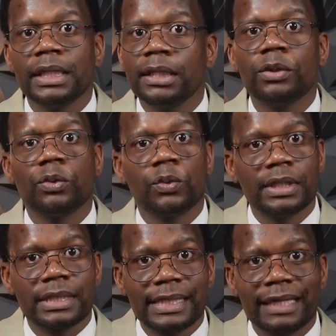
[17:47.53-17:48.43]
either
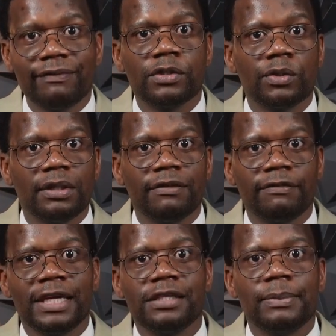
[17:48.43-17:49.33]
through savings or
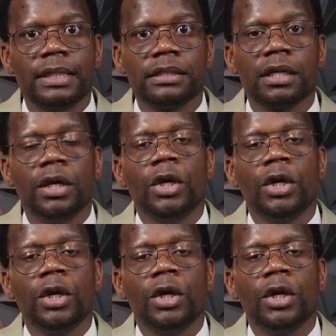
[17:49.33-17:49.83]
investments,